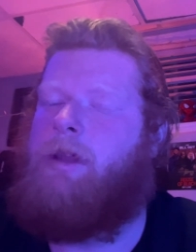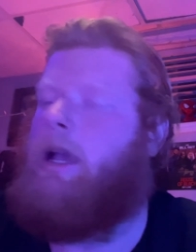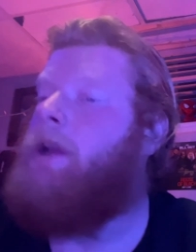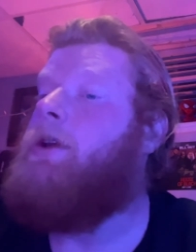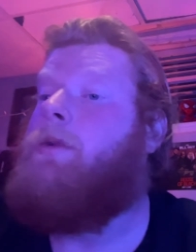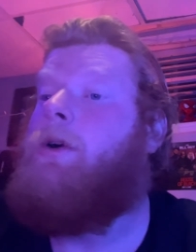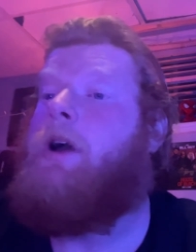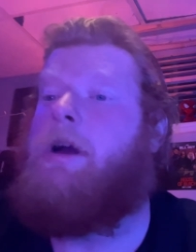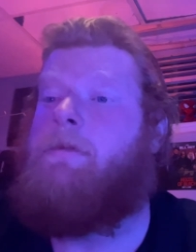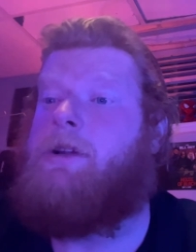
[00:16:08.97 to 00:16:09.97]
I don't know
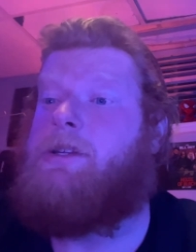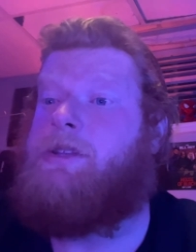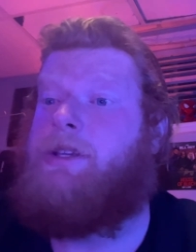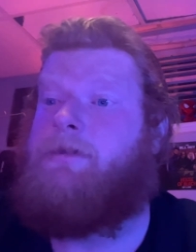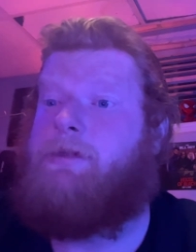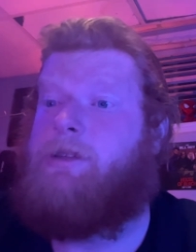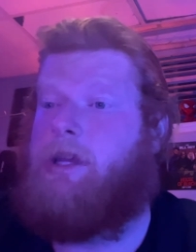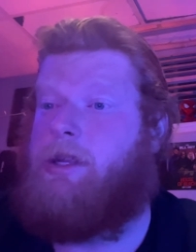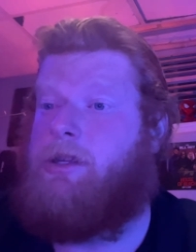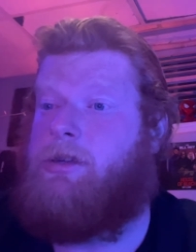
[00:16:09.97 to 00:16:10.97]
how much things will
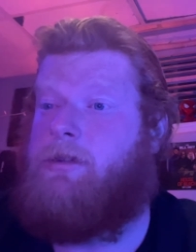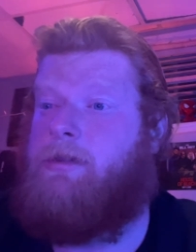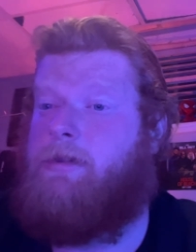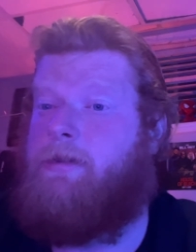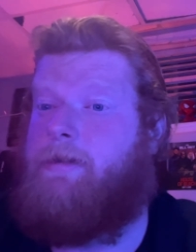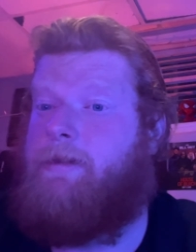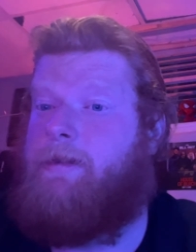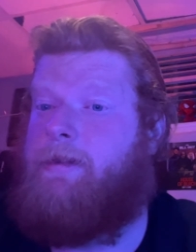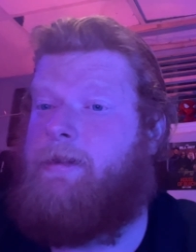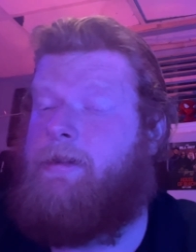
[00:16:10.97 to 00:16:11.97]
change
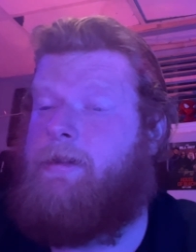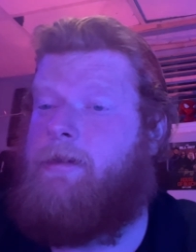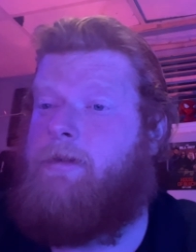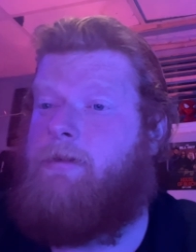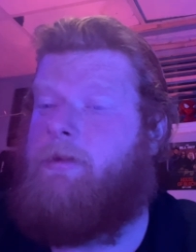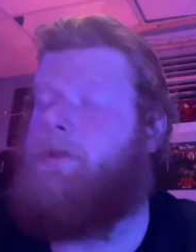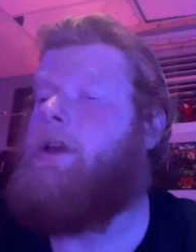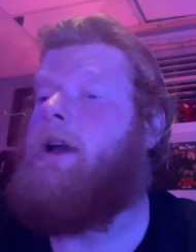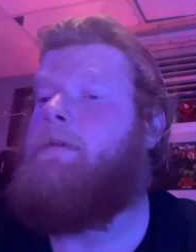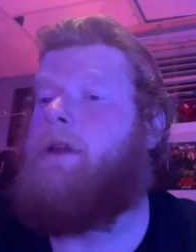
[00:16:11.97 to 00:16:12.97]
with
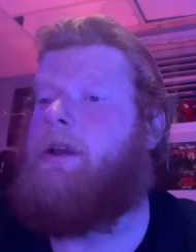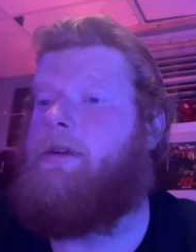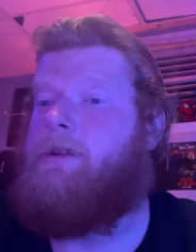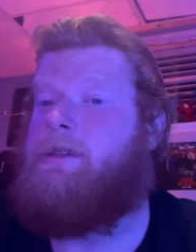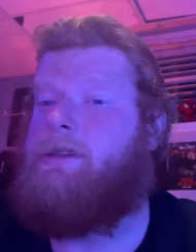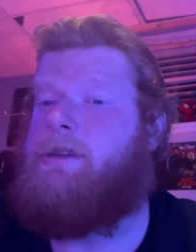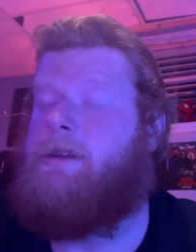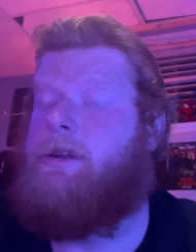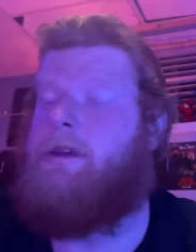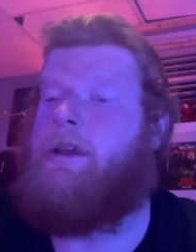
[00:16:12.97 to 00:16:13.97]
Kamala Harris
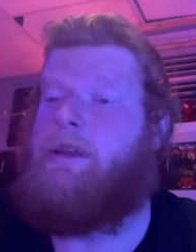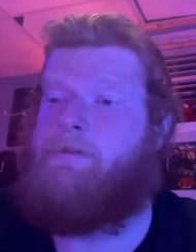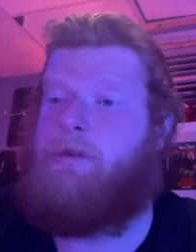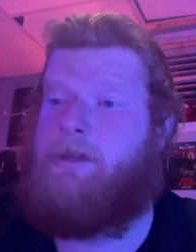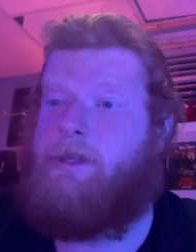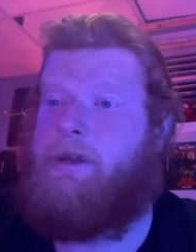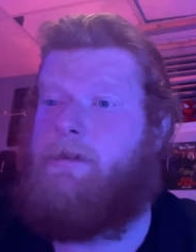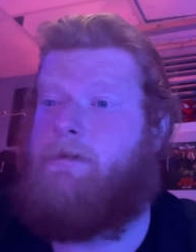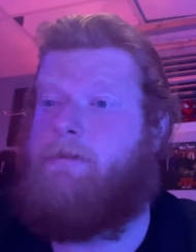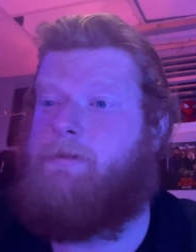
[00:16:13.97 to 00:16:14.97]
as president,
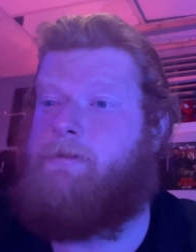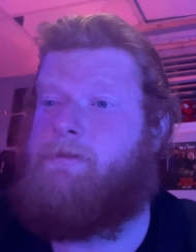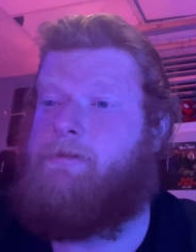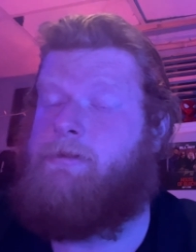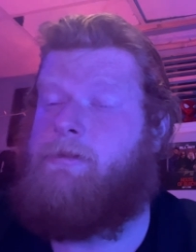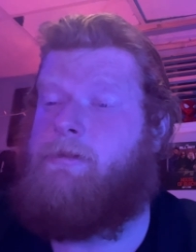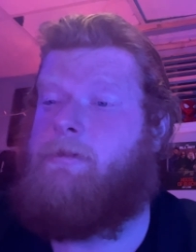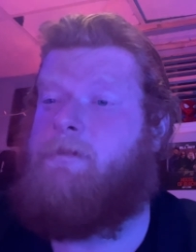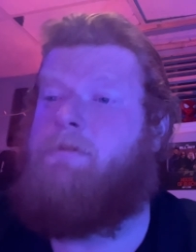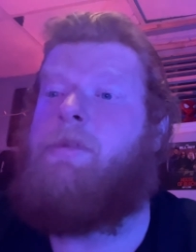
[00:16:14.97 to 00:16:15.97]

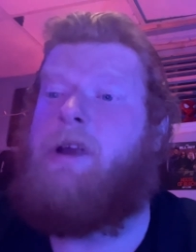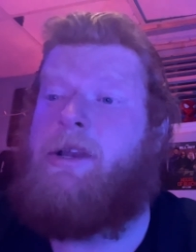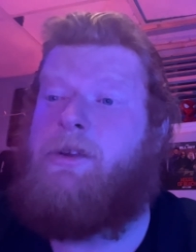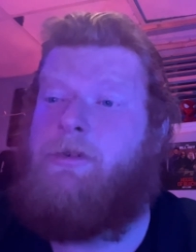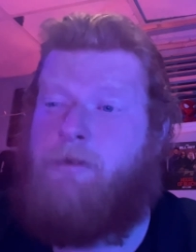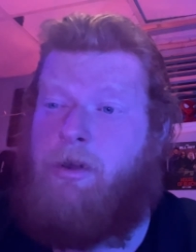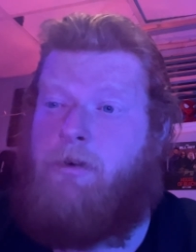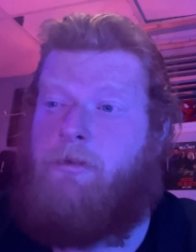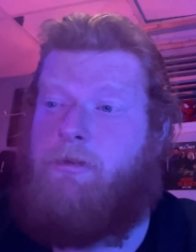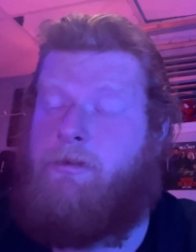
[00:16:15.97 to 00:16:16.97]
but I do know